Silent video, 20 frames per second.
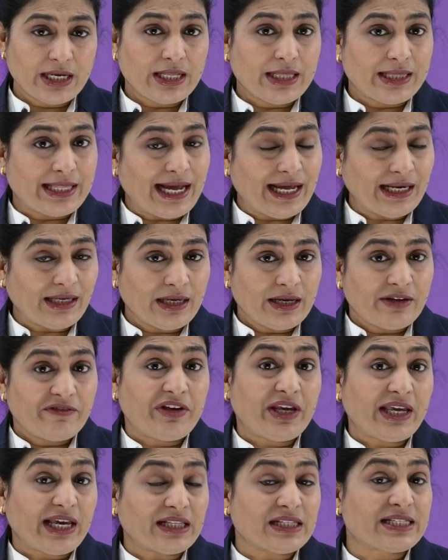then
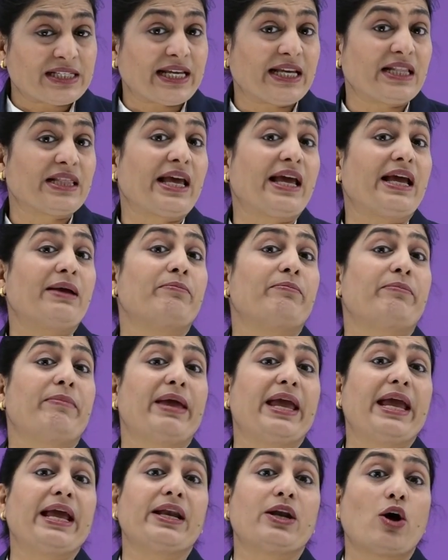we can say they
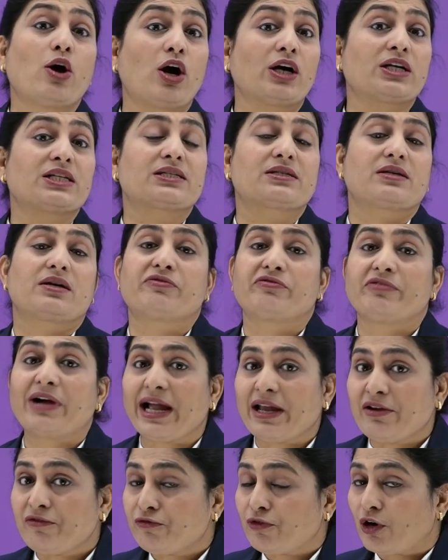may not
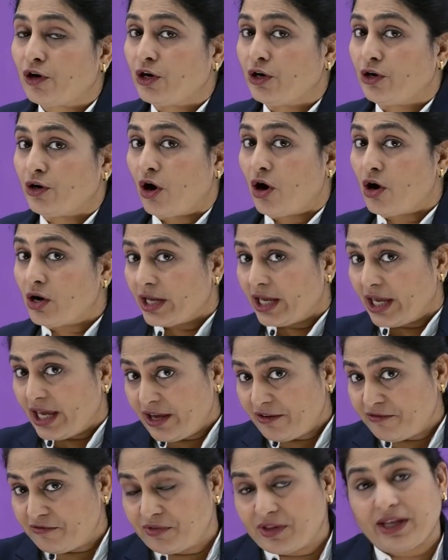survive for long
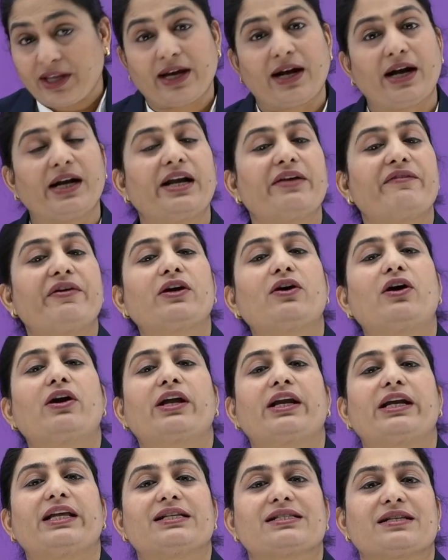if they are living
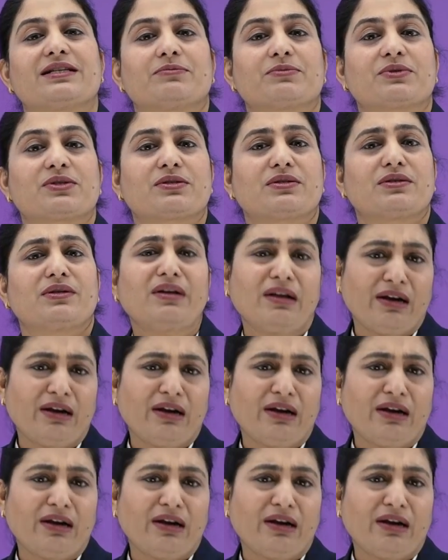organisms.